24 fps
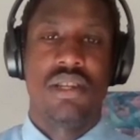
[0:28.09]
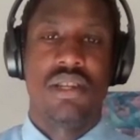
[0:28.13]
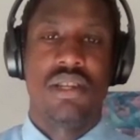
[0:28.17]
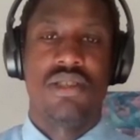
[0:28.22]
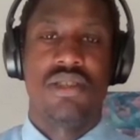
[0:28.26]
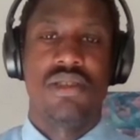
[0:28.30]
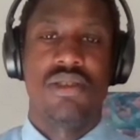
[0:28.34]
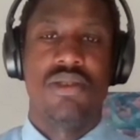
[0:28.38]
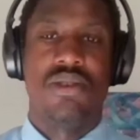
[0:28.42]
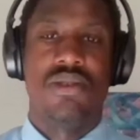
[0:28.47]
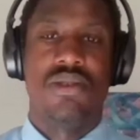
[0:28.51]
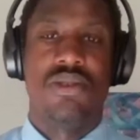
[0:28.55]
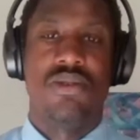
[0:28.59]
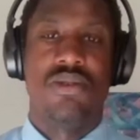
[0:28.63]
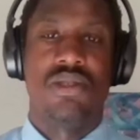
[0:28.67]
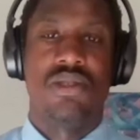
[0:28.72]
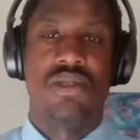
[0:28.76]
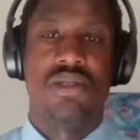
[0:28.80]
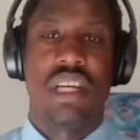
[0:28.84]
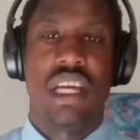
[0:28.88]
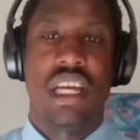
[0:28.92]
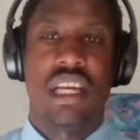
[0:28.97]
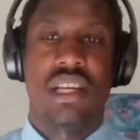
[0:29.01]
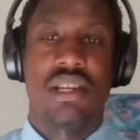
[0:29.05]
to
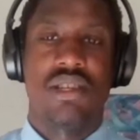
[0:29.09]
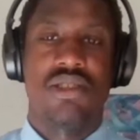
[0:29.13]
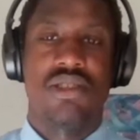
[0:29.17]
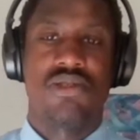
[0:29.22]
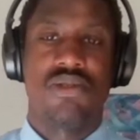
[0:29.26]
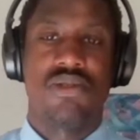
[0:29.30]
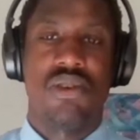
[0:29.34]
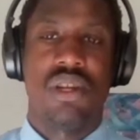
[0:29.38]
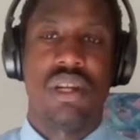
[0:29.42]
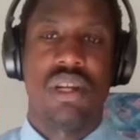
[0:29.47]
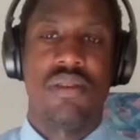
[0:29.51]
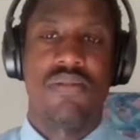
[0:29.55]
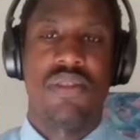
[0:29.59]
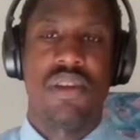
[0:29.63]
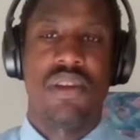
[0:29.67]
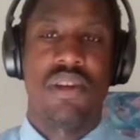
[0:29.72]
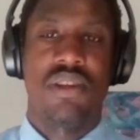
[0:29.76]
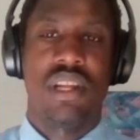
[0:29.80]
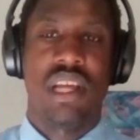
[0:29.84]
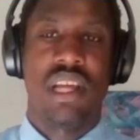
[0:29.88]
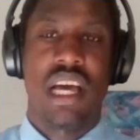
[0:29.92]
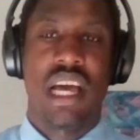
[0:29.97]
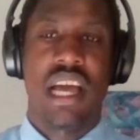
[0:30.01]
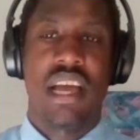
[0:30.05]
take control of their
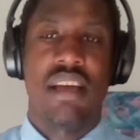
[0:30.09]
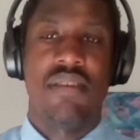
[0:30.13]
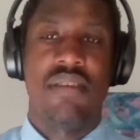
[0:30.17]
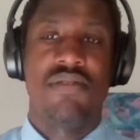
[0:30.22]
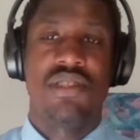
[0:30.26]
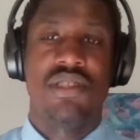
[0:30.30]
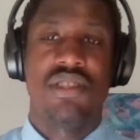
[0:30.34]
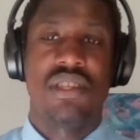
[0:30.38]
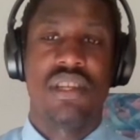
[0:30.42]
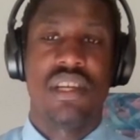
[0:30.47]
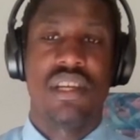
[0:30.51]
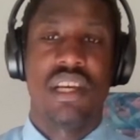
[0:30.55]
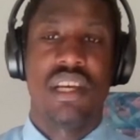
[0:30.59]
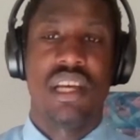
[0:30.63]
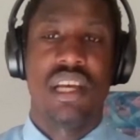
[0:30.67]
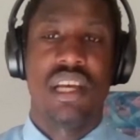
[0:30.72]
lives.